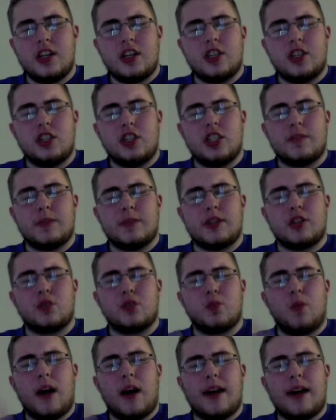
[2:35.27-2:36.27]
just because
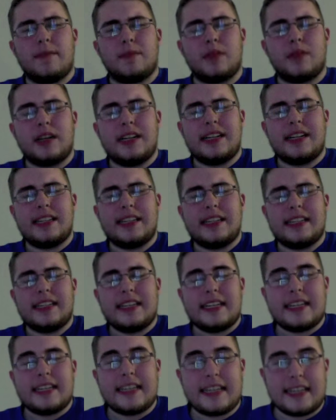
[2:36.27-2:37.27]
white bread
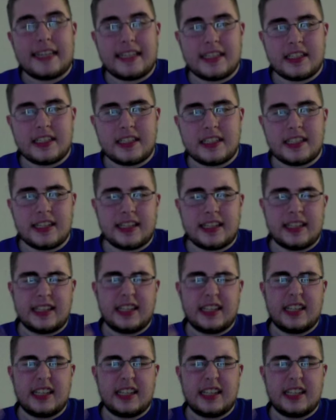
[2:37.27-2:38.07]
tends to